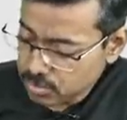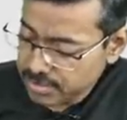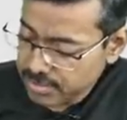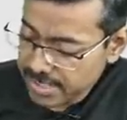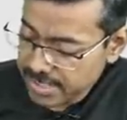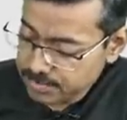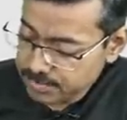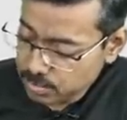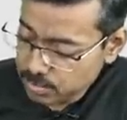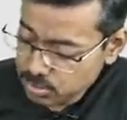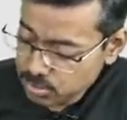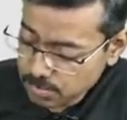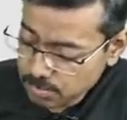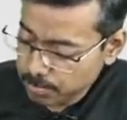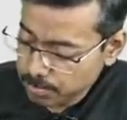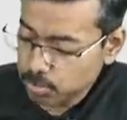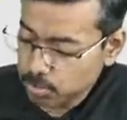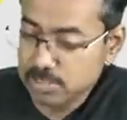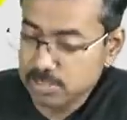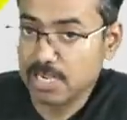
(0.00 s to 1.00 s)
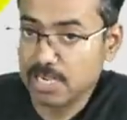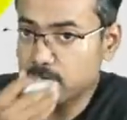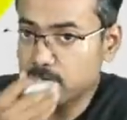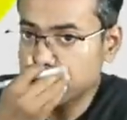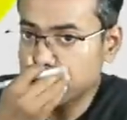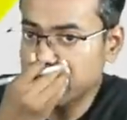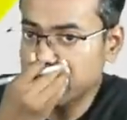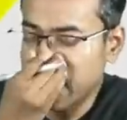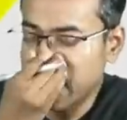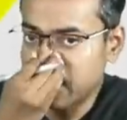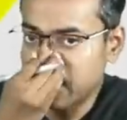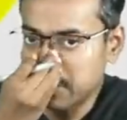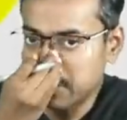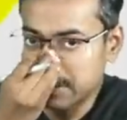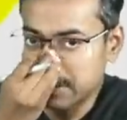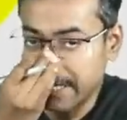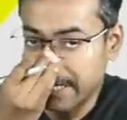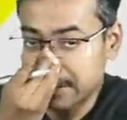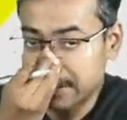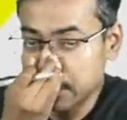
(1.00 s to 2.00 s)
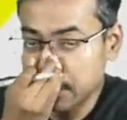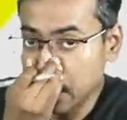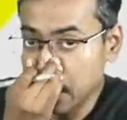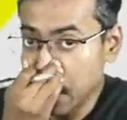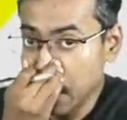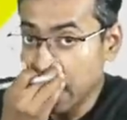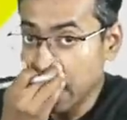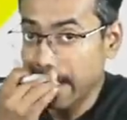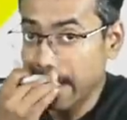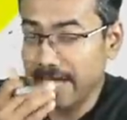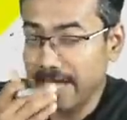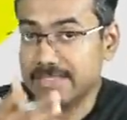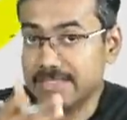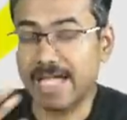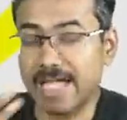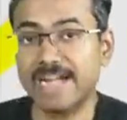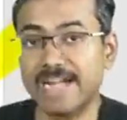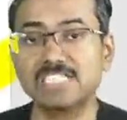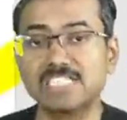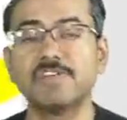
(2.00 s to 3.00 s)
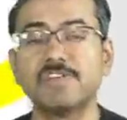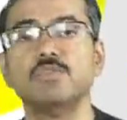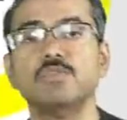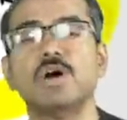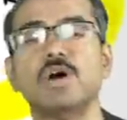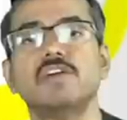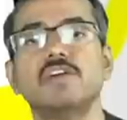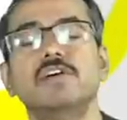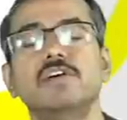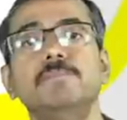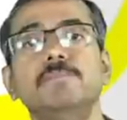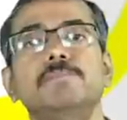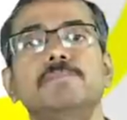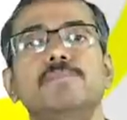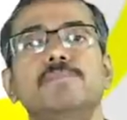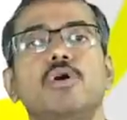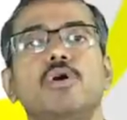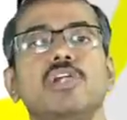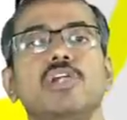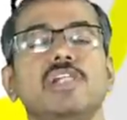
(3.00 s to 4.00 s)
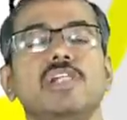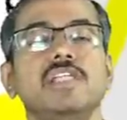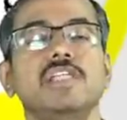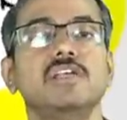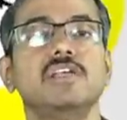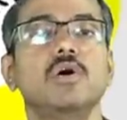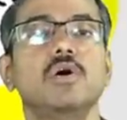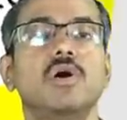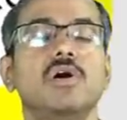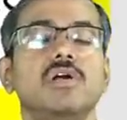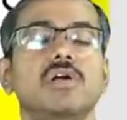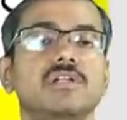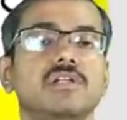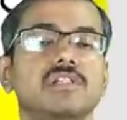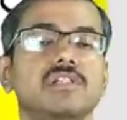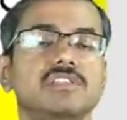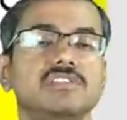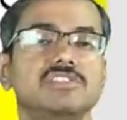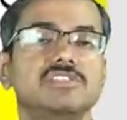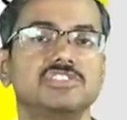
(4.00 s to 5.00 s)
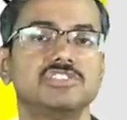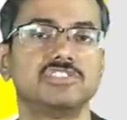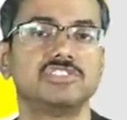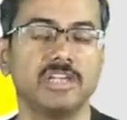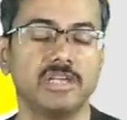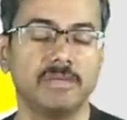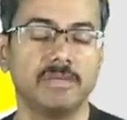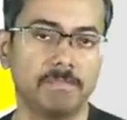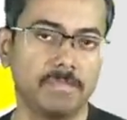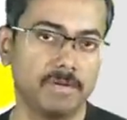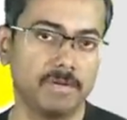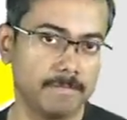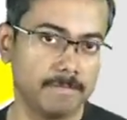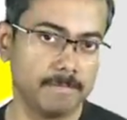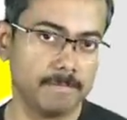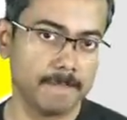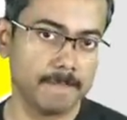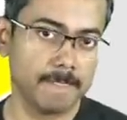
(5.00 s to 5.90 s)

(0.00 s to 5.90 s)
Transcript: So desmosome pulls out the keratinocytes and that's why you have a polygonal shape.